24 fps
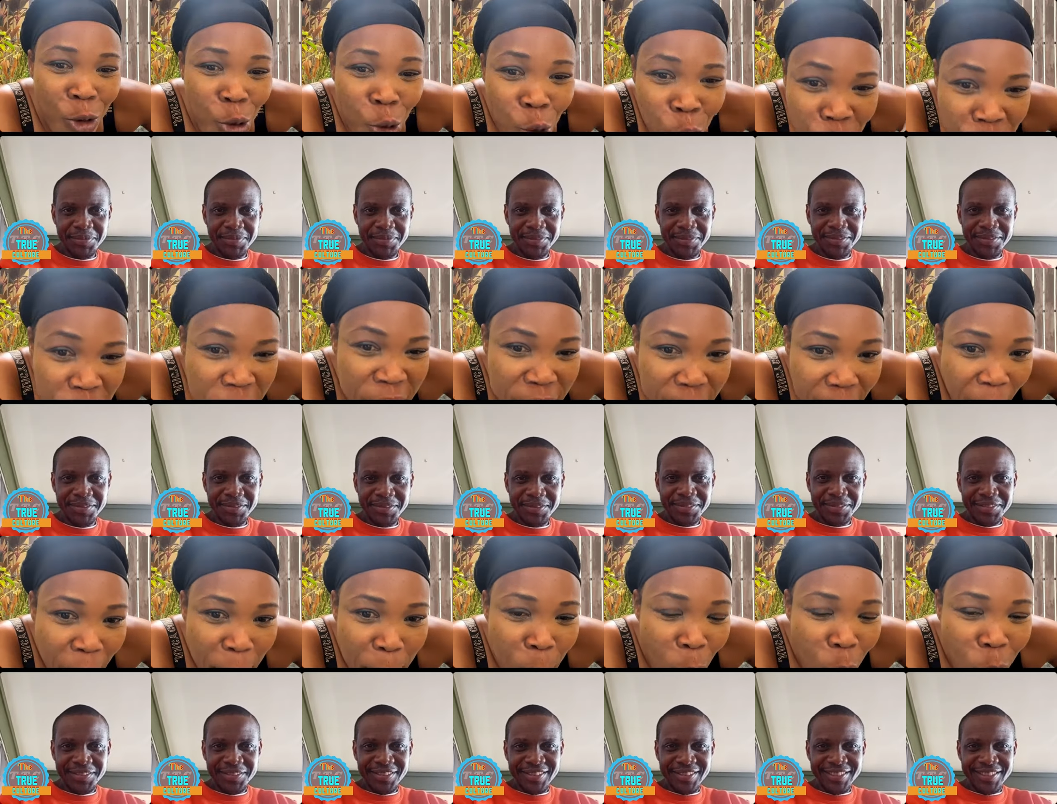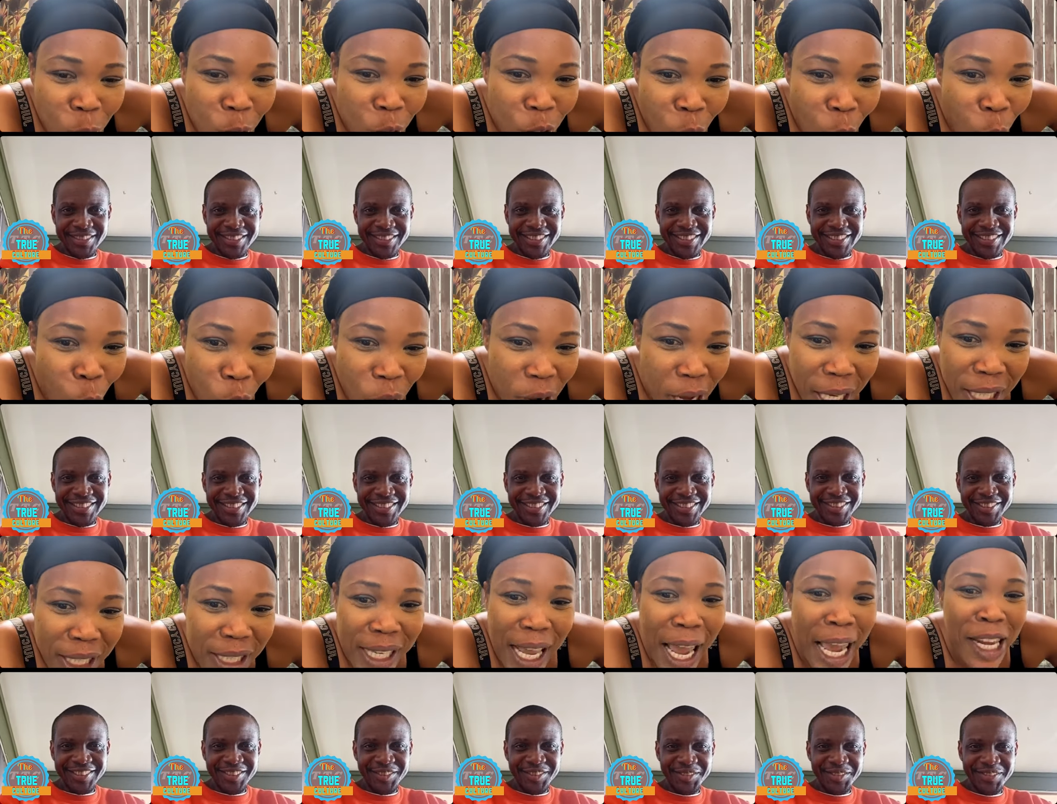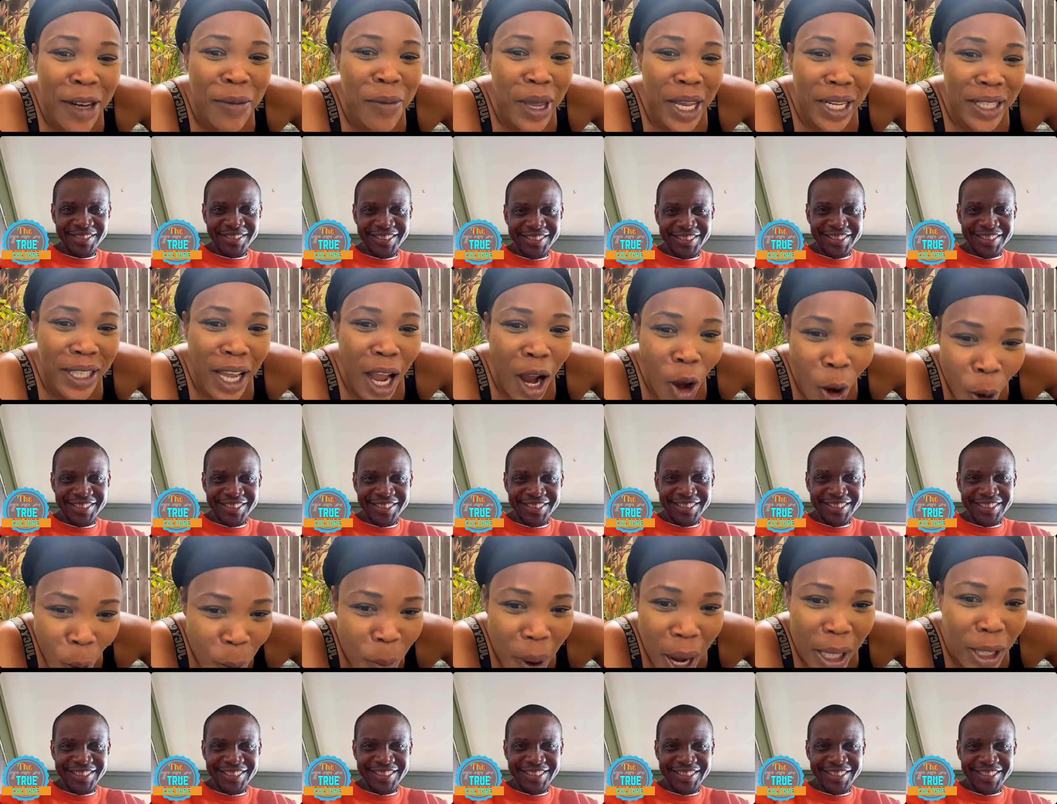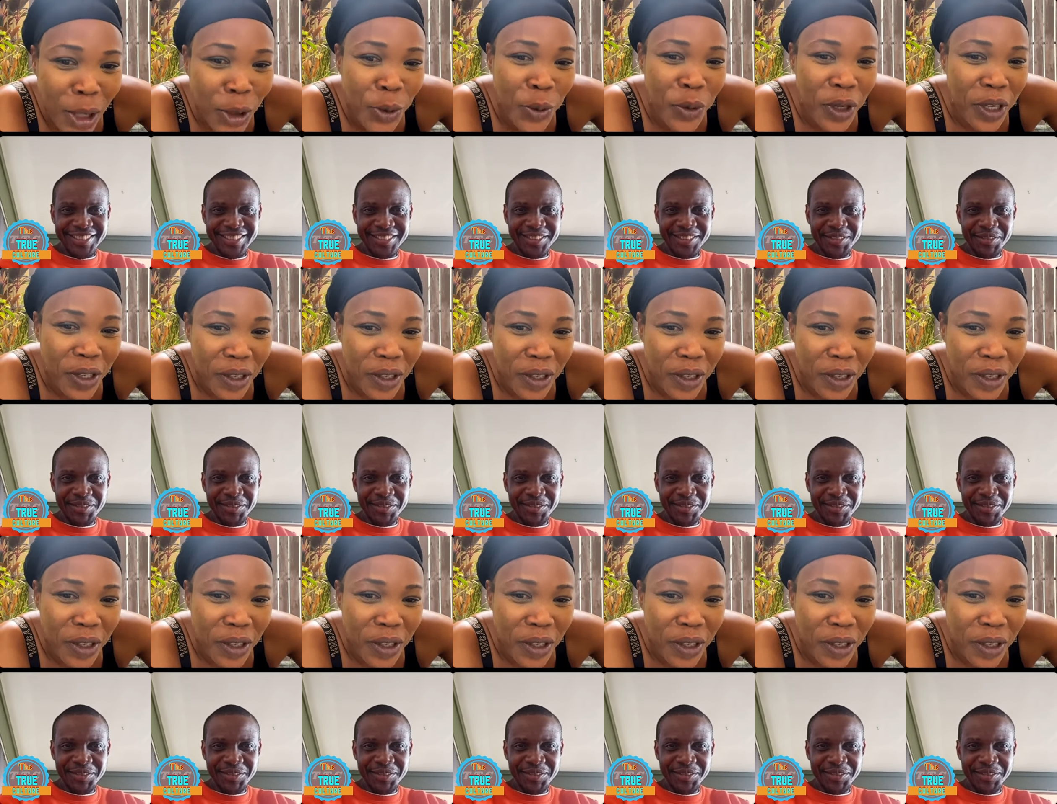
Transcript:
Speaker 1: that book to your own excitement and come back to me.